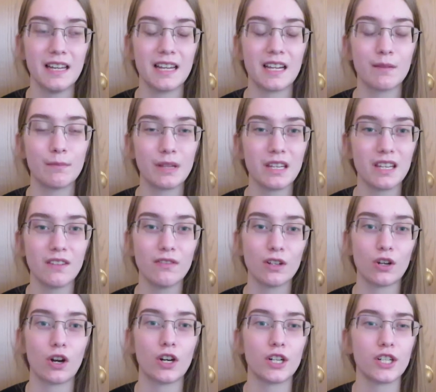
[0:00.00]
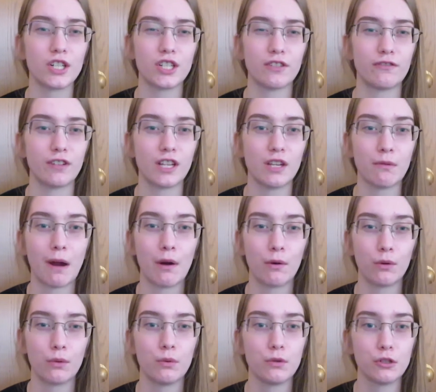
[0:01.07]
it can be even harder to figure
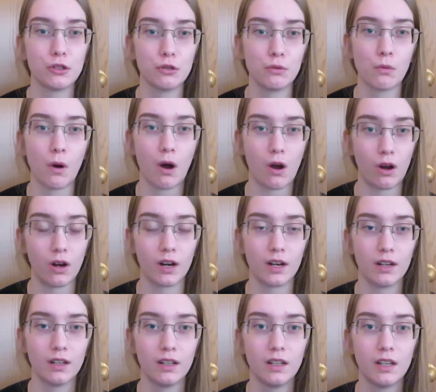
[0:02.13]
out who you are.